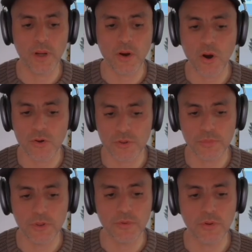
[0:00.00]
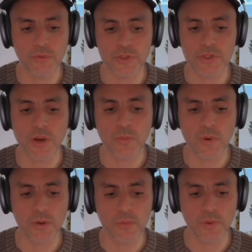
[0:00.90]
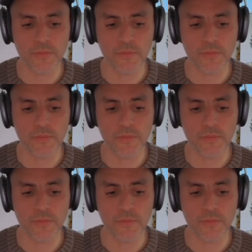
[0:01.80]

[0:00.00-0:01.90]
contributor or someone with